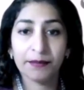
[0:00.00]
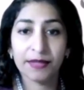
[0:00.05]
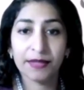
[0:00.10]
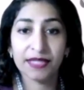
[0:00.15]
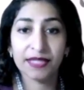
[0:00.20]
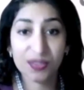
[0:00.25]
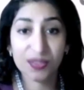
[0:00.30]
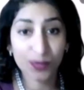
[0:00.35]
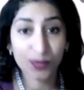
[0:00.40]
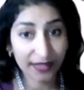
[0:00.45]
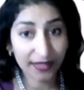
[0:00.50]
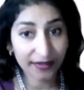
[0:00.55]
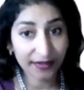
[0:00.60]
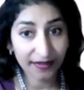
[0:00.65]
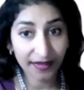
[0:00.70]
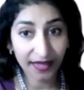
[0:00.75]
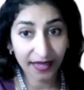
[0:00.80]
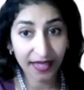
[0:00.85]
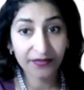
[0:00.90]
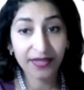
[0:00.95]
This went
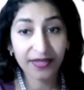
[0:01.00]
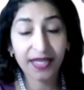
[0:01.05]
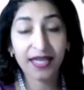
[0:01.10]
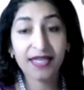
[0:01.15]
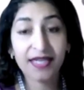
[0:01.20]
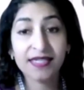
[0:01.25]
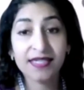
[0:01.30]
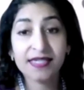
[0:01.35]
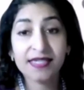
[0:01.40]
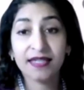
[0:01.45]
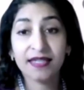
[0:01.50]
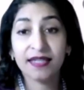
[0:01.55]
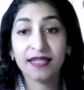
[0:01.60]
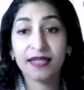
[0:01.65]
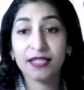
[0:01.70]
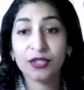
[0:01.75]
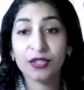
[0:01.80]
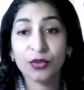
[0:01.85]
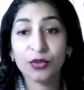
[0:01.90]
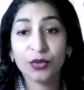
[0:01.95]
live and
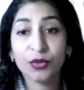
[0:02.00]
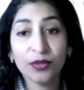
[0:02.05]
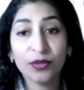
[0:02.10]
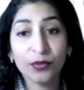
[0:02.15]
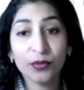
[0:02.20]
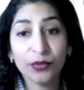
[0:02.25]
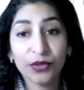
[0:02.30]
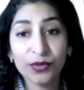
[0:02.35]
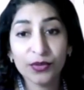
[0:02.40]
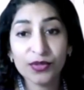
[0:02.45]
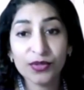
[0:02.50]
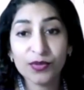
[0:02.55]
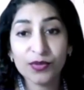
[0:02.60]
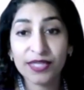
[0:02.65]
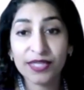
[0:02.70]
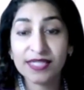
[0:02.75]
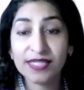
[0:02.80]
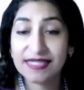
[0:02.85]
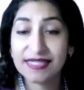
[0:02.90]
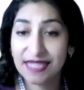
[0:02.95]
the total views
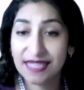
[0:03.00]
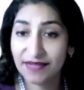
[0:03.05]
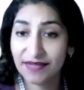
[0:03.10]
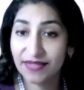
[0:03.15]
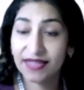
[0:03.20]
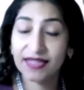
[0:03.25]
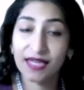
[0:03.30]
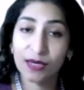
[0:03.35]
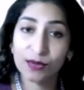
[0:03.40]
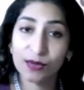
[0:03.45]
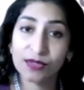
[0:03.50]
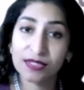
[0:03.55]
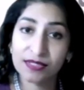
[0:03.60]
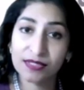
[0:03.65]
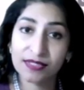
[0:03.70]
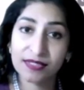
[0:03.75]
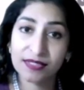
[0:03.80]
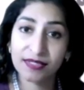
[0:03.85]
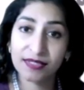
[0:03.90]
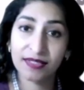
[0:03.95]
were
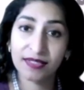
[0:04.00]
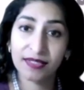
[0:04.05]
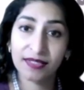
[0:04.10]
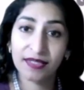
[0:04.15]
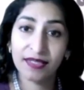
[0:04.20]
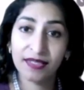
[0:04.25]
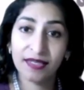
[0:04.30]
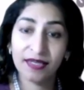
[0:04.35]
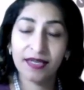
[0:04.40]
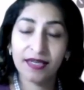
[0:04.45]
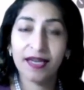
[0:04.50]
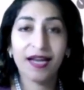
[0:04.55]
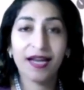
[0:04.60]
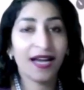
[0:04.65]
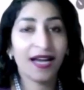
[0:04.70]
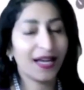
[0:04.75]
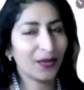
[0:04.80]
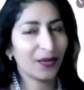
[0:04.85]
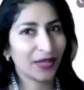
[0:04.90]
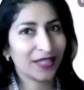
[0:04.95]
7,000.
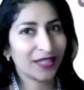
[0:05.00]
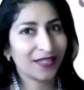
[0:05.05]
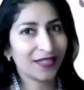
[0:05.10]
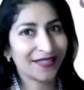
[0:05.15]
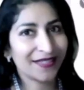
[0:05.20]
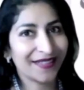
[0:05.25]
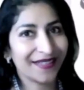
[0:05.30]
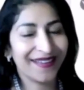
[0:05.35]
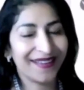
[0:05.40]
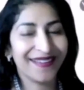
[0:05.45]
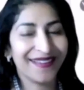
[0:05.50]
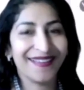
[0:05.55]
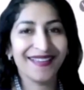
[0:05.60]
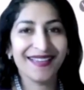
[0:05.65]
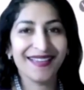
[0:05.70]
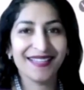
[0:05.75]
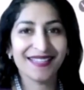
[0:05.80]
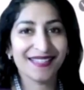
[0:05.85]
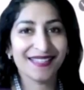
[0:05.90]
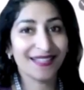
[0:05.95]
I wish
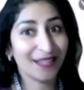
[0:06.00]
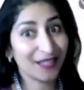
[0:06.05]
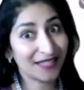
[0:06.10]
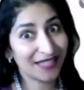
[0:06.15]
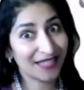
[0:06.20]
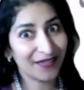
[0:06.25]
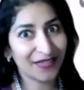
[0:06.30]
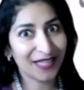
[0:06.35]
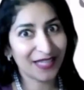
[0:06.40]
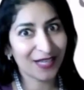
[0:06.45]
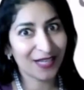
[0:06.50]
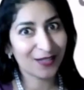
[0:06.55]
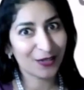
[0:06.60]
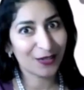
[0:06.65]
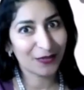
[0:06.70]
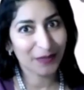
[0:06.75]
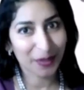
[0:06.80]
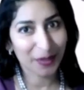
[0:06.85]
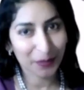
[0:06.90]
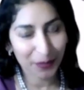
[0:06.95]
7,000
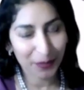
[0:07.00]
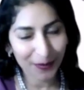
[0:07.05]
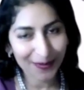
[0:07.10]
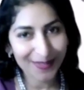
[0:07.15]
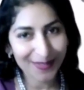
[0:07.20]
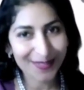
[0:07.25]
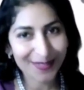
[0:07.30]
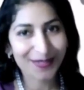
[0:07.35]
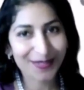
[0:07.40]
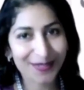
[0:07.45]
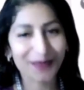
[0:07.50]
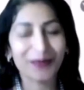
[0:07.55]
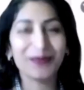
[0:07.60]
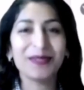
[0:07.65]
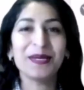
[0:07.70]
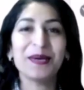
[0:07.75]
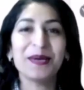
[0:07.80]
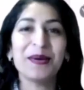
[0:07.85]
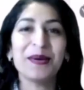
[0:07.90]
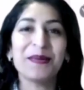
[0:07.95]
of my books
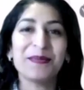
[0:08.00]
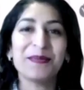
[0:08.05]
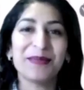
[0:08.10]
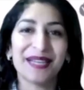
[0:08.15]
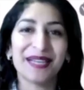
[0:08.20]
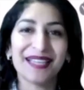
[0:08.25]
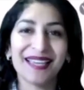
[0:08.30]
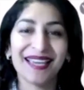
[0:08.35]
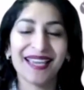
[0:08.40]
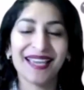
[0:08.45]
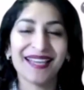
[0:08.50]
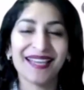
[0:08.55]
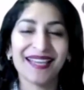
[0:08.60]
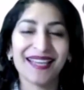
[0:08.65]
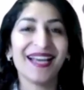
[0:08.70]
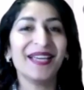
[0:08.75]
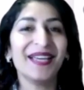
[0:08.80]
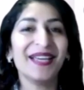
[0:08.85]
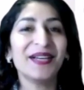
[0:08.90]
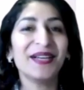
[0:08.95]
sold, but again,
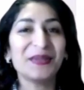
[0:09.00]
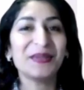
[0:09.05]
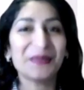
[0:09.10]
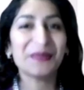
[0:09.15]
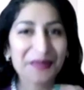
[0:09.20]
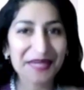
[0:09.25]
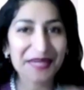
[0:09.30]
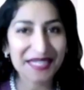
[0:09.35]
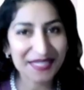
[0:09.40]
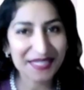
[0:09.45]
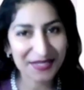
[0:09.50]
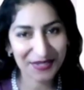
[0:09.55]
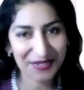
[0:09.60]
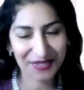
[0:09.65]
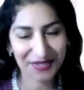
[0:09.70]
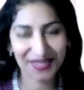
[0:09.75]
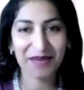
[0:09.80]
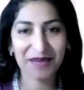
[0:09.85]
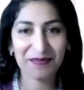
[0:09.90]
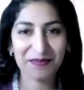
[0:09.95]
I could reach to
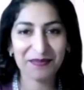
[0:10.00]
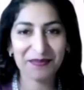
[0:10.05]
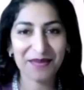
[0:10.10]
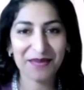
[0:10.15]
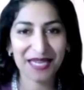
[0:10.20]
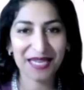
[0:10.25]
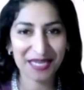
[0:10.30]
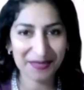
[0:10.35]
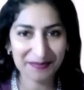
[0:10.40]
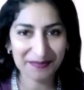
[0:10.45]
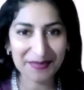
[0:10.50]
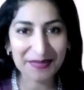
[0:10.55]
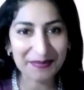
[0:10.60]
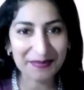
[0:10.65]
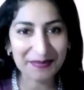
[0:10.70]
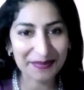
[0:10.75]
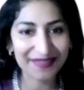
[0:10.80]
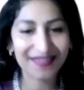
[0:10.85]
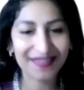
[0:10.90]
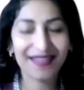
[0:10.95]
that many
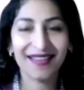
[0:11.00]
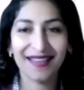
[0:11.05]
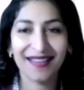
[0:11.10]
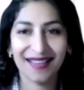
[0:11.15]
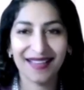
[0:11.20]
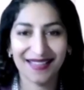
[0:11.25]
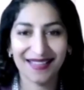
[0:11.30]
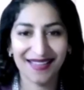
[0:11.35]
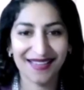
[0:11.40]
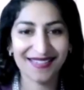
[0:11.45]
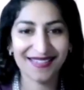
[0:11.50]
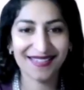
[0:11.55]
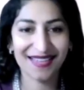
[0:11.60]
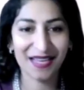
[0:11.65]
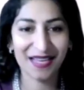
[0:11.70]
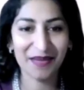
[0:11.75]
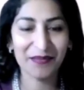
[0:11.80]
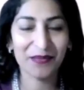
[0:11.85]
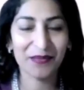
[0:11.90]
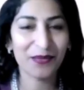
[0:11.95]
people at that
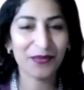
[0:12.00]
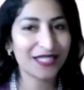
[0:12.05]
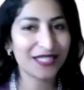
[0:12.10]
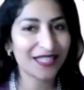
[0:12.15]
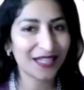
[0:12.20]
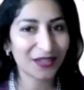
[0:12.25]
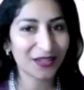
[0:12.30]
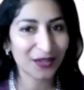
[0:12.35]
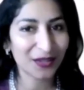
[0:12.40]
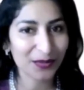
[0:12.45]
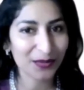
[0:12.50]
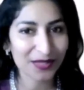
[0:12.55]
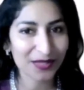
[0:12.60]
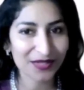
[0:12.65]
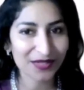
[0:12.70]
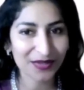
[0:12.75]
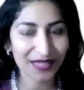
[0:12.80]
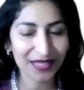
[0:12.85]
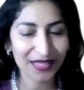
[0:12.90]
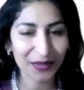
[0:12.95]
time, which I thought
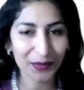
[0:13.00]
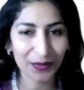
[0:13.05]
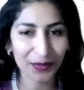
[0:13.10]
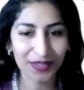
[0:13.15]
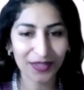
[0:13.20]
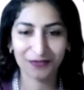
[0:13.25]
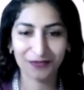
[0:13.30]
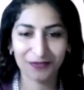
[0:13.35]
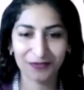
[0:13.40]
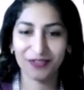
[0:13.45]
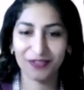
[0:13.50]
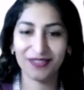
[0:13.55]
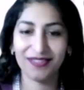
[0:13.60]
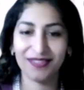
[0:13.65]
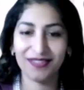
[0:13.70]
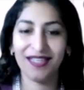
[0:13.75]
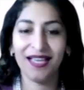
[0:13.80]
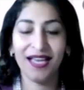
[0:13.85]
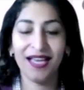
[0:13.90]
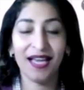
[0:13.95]
was really wonderful.
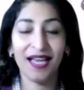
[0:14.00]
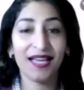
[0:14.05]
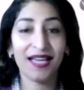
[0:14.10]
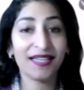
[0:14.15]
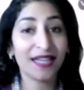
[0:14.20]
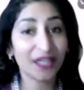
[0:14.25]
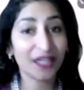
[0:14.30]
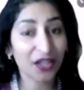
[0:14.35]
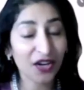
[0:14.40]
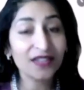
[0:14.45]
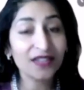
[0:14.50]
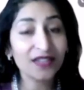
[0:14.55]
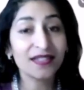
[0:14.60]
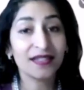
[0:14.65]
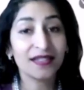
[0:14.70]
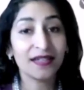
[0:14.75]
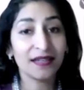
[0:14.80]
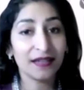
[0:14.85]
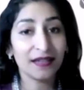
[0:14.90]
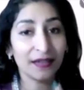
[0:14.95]
And I got
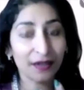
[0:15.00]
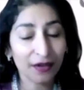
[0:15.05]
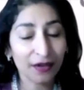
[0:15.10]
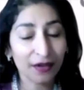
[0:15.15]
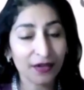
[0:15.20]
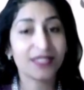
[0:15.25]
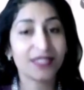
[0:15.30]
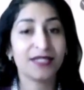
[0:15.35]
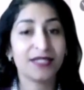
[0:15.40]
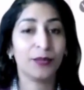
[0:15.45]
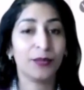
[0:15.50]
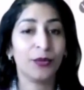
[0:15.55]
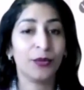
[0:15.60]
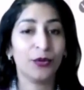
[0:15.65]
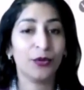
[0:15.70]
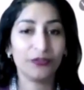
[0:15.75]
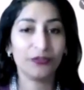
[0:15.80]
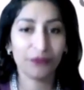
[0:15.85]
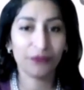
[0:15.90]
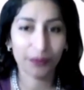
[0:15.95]
a lot of
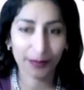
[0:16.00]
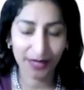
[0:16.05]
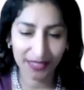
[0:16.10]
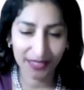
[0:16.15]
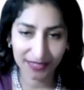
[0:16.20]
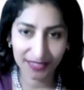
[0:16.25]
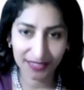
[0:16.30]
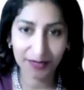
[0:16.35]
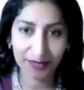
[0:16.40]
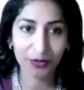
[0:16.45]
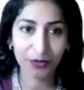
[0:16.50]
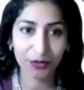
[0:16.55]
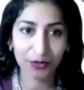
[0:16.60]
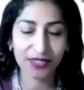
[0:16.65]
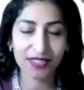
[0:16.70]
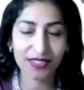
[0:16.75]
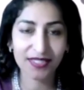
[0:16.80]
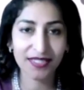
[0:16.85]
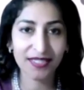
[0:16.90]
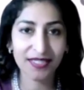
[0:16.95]
support from that
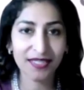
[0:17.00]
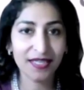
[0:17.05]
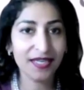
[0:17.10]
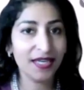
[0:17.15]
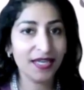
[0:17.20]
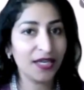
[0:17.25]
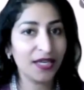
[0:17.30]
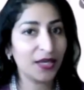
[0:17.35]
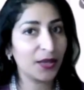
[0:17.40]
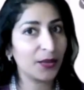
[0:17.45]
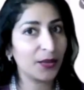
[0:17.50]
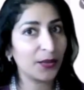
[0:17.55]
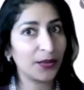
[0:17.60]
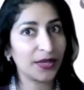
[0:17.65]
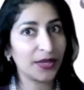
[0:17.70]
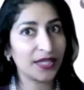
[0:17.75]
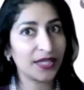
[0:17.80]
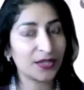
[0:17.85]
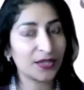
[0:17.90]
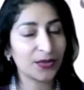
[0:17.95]
community,
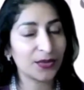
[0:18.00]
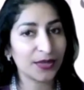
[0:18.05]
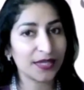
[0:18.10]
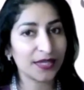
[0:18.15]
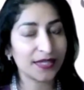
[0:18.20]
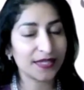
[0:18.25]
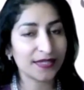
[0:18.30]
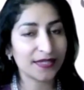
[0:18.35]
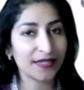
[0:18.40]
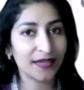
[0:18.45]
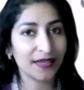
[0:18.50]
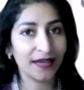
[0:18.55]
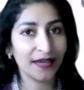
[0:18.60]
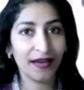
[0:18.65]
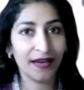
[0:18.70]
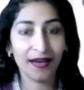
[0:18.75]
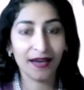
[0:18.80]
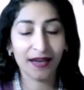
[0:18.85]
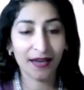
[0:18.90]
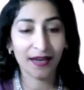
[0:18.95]
which was
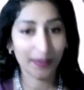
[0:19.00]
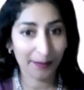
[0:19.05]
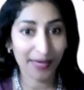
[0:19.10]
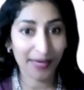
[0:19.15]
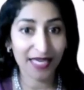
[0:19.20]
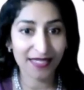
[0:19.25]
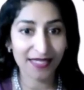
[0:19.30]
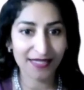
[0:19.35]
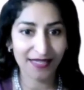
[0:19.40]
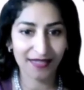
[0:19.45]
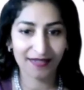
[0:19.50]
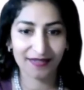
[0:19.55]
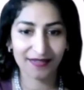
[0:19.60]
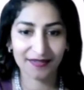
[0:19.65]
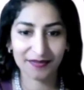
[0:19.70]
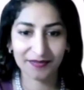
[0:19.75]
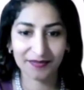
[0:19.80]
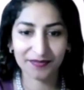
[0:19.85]
amazing.